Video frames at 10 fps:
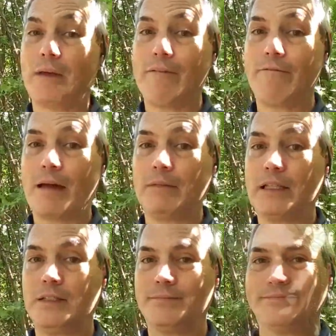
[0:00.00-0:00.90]
my
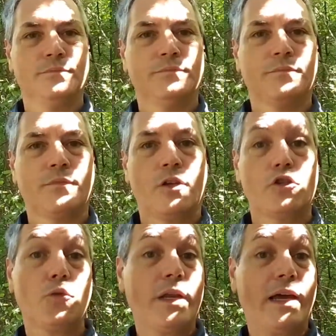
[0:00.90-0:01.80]
family.
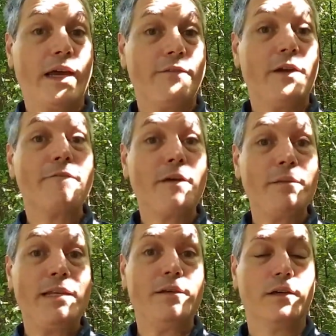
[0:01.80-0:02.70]
So when I have a
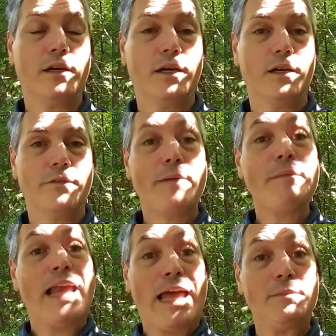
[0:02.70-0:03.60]
family
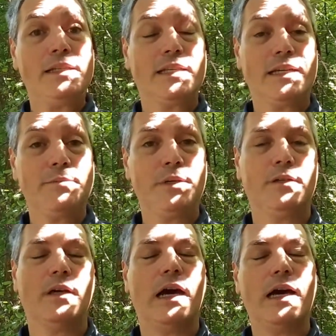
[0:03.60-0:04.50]
admin time,
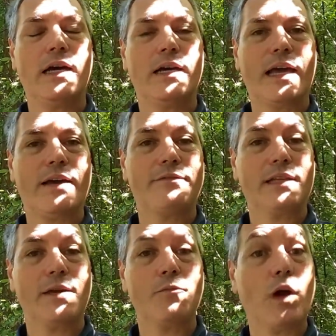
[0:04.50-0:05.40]
I have
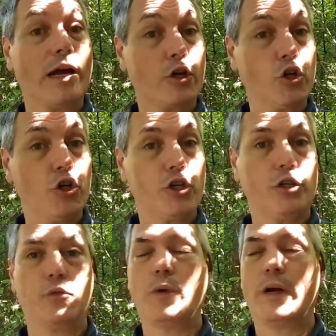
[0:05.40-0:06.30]
time where I cook,
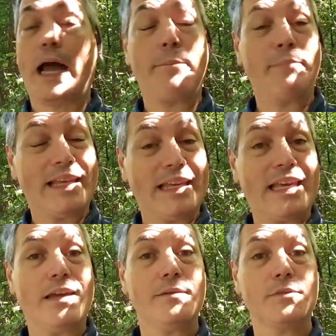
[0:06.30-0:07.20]
where I play
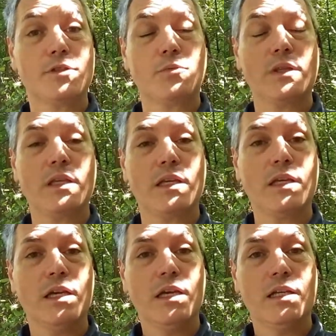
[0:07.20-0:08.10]
games with the
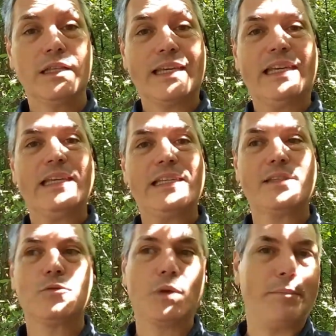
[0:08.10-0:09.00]

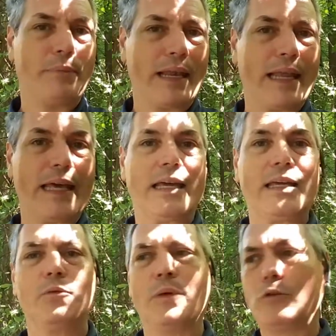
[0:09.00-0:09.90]
kids. We
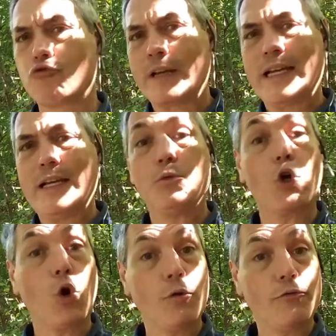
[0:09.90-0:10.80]
play, we read, we
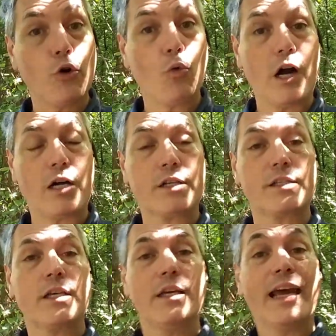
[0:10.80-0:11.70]
go for walks.
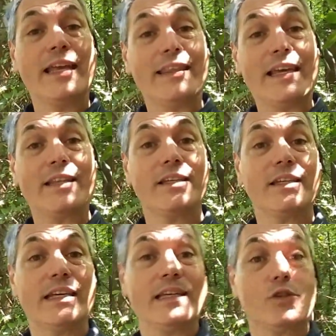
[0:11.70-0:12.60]
And the idea
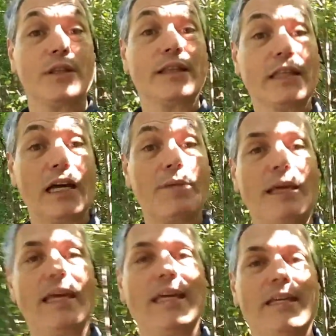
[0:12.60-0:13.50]
is time
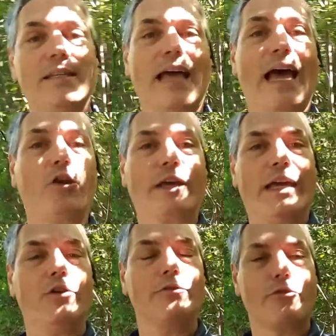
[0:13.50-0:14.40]
is
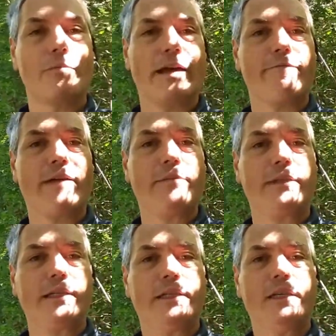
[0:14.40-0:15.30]
allocated for my family.